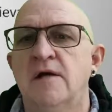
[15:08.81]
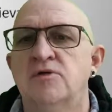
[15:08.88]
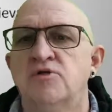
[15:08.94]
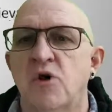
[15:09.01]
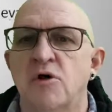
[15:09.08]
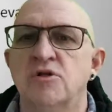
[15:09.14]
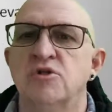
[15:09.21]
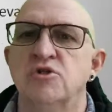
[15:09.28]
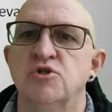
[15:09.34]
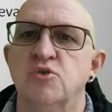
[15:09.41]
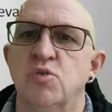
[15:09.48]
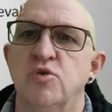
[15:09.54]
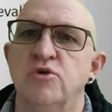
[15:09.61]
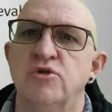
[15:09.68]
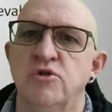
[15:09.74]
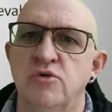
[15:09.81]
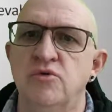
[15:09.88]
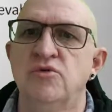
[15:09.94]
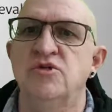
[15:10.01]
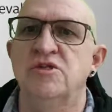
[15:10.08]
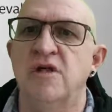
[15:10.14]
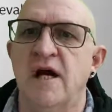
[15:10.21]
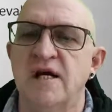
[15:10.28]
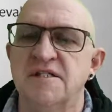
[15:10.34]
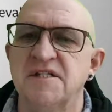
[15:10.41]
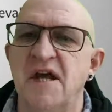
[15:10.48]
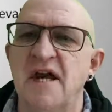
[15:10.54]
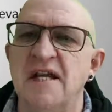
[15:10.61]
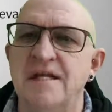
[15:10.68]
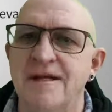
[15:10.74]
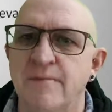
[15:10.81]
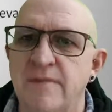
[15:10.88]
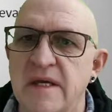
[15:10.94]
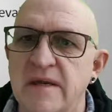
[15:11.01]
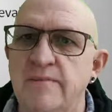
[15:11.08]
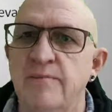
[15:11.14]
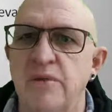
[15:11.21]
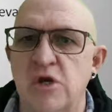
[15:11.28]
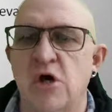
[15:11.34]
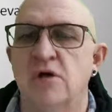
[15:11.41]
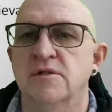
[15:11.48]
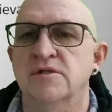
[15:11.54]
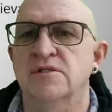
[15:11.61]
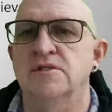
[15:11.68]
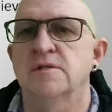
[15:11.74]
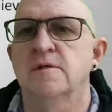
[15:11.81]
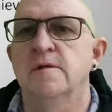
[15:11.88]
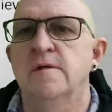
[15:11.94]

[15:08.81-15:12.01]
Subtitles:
doctors would use titanium implants.